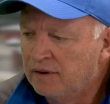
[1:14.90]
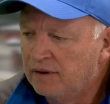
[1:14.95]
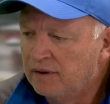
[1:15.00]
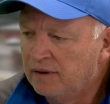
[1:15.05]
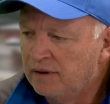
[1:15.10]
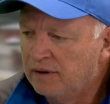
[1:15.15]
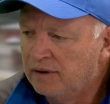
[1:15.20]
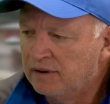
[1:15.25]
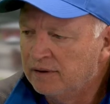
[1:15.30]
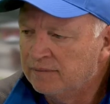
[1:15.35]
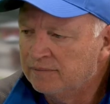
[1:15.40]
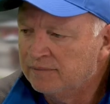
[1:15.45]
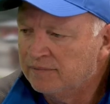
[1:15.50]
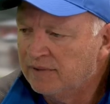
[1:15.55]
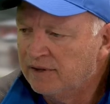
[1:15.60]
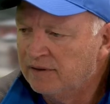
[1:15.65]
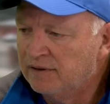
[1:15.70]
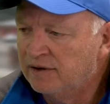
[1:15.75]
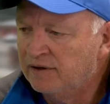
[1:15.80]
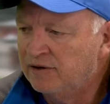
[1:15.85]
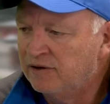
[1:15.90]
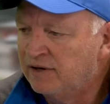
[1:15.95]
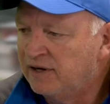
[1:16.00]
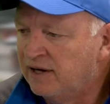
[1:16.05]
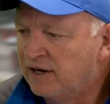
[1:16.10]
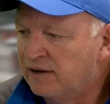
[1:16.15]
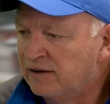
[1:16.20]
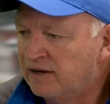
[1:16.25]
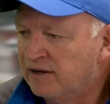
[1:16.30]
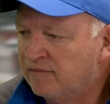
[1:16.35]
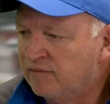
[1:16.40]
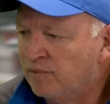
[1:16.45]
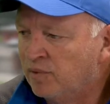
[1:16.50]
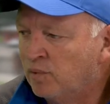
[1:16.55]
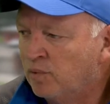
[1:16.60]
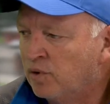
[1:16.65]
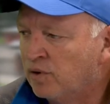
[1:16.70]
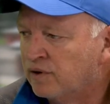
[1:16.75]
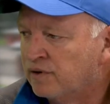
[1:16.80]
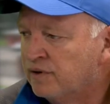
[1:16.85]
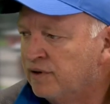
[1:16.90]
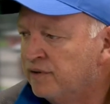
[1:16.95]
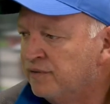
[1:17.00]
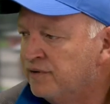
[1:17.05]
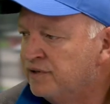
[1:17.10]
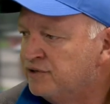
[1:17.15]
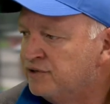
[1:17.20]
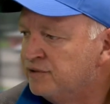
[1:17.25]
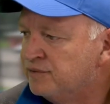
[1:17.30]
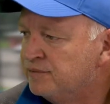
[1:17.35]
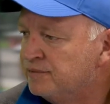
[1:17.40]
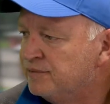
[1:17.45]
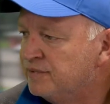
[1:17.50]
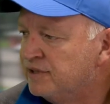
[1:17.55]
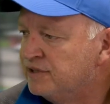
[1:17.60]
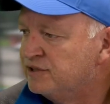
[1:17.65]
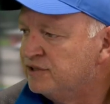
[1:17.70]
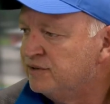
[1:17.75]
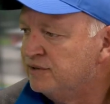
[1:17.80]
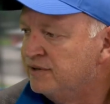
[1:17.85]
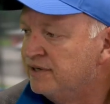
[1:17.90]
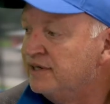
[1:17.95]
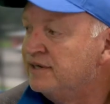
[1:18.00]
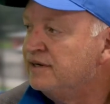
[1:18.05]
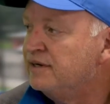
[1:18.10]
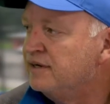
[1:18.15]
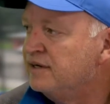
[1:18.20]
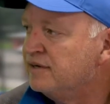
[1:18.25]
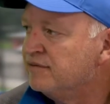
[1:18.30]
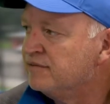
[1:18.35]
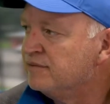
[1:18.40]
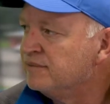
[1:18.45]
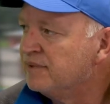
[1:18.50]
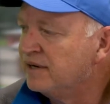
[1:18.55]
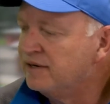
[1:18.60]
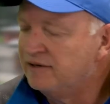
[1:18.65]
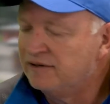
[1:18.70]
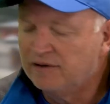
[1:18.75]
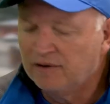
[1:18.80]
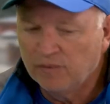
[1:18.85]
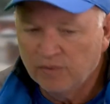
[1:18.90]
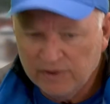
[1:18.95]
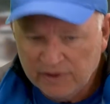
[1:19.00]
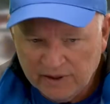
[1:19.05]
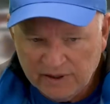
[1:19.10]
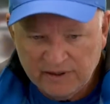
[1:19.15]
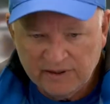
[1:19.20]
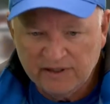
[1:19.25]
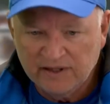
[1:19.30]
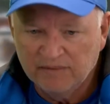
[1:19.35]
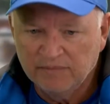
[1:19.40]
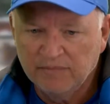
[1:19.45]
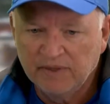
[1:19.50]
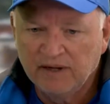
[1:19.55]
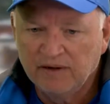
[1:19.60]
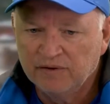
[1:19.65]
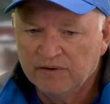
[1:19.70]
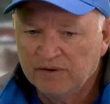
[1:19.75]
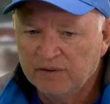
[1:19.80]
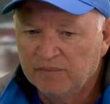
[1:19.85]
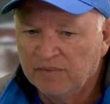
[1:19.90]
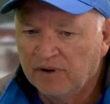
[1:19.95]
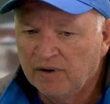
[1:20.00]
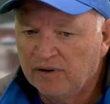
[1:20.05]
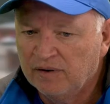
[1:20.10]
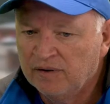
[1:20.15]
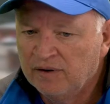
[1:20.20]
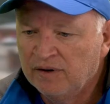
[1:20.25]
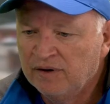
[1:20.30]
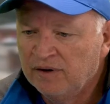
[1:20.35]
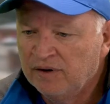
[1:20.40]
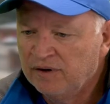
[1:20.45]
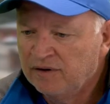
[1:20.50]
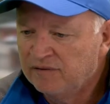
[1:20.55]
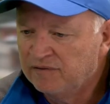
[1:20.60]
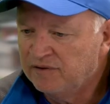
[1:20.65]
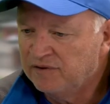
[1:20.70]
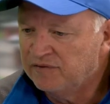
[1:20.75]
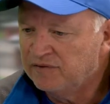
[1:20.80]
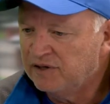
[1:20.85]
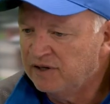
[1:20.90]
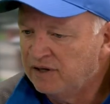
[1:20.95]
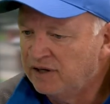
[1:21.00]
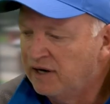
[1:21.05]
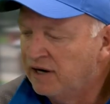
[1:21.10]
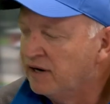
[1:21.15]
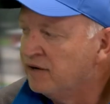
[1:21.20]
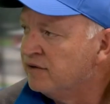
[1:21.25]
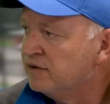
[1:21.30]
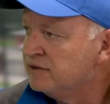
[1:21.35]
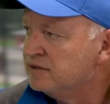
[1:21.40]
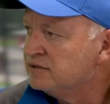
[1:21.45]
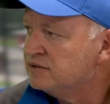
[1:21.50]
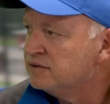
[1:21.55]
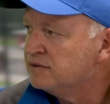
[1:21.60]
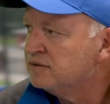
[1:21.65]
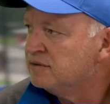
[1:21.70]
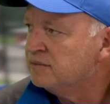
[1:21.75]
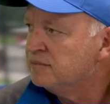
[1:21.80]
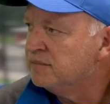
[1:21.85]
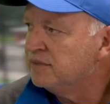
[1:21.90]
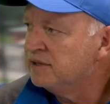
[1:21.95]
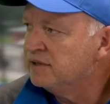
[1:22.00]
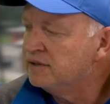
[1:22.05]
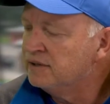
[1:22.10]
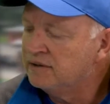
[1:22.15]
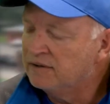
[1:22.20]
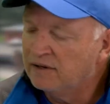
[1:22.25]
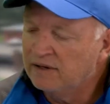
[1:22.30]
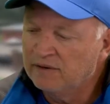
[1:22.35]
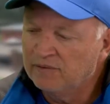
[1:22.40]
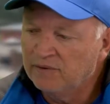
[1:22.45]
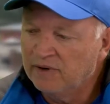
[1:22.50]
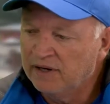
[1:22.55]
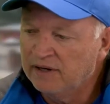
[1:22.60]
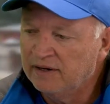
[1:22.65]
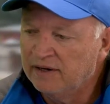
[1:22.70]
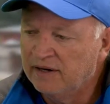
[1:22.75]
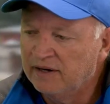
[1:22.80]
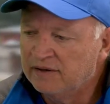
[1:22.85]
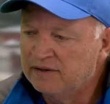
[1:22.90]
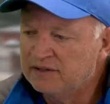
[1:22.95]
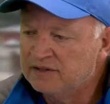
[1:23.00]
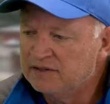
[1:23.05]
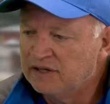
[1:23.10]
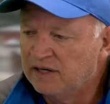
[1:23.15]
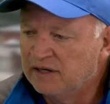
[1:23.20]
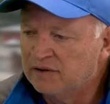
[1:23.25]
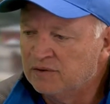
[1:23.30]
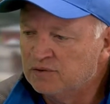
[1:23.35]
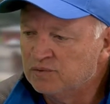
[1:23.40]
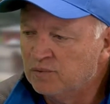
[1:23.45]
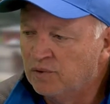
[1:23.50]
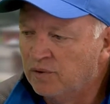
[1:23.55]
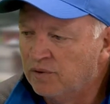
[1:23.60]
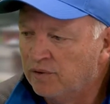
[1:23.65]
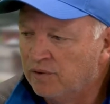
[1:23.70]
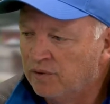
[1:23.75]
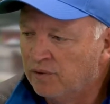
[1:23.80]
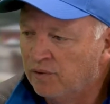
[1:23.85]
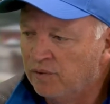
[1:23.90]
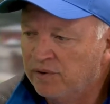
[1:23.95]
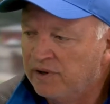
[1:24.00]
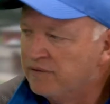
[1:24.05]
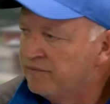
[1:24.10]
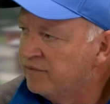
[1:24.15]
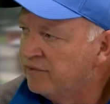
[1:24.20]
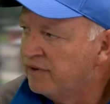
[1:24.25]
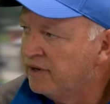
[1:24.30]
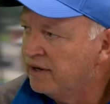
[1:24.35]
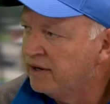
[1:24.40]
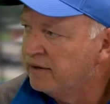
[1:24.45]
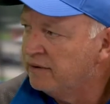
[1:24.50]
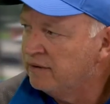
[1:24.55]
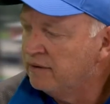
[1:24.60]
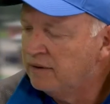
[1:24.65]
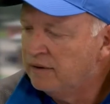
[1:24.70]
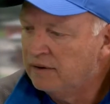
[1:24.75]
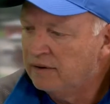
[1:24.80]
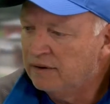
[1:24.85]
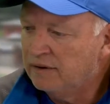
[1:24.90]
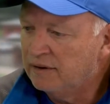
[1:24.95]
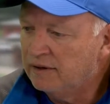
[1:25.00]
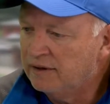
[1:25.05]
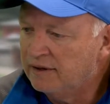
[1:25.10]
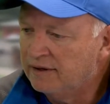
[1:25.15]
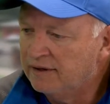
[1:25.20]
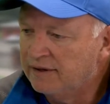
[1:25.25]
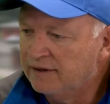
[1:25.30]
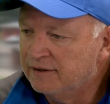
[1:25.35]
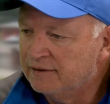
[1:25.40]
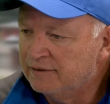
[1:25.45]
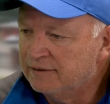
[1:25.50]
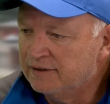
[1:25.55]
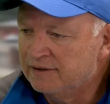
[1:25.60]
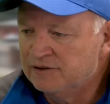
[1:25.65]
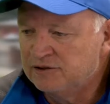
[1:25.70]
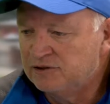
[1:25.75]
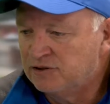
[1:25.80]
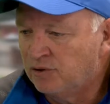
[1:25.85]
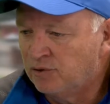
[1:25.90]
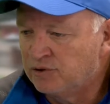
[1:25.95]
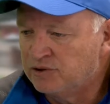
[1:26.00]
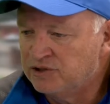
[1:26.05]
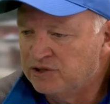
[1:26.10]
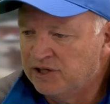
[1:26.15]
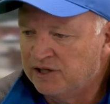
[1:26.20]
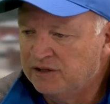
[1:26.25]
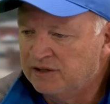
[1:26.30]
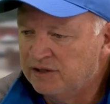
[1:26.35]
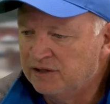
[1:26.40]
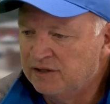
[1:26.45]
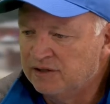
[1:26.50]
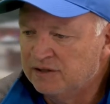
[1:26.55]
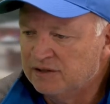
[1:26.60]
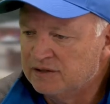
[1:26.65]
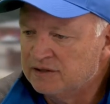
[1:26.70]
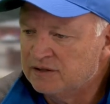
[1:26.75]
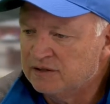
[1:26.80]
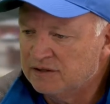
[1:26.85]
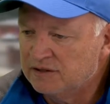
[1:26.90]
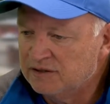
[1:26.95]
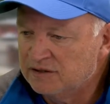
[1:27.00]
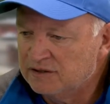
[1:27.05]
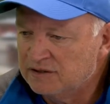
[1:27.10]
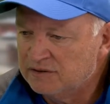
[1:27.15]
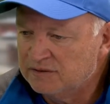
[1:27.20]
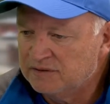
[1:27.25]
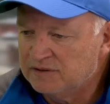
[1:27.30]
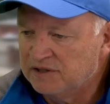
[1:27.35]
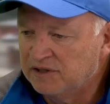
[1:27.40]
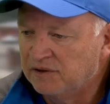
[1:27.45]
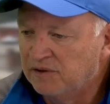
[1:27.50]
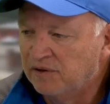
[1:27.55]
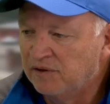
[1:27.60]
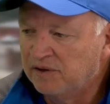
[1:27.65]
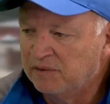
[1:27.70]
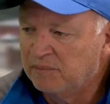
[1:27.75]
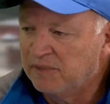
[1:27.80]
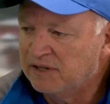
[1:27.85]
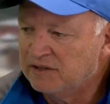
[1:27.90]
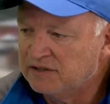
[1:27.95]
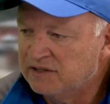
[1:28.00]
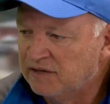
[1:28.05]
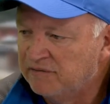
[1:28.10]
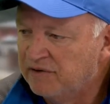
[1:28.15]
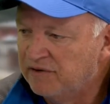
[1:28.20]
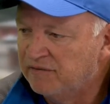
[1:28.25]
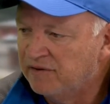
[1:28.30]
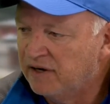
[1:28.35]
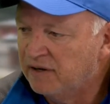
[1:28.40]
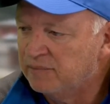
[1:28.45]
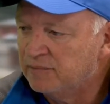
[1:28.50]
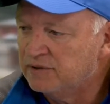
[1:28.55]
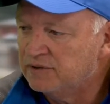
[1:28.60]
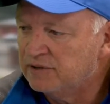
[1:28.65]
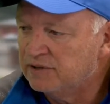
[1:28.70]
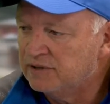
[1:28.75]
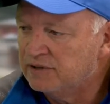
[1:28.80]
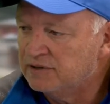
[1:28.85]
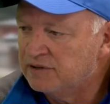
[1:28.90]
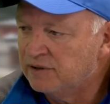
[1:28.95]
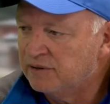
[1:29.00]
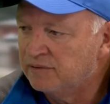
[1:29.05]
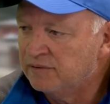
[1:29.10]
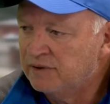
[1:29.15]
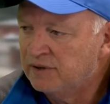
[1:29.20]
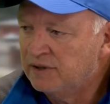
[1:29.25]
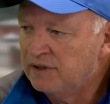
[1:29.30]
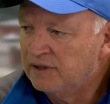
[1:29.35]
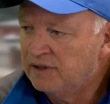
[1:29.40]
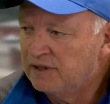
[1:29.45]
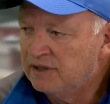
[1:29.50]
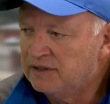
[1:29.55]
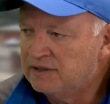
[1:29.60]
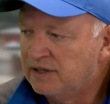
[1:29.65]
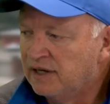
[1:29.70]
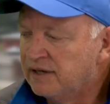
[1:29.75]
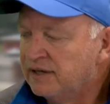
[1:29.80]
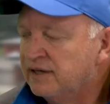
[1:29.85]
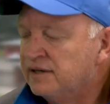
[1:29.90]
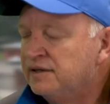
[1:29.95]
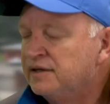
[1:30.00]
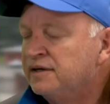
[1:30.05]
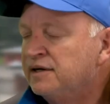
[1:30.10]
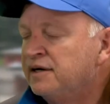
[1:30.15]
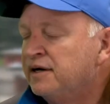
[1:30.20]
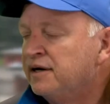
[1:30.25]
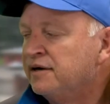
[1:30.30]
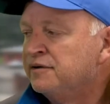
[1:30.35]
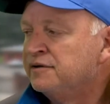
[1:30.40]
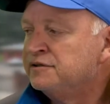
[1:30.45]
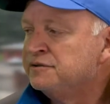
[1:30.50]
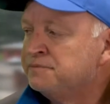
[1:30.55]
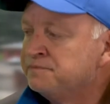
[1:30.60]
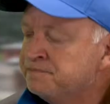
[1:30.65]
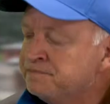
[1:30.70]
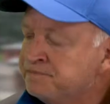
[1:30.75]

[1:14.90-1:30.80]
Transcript: and then you can't give them the workload that you need to give them. We need to give Mallard the ball 15 carries, but right now his ankles won't hold up for that, and of course JT is still only about 75%, so he's not getting any carries.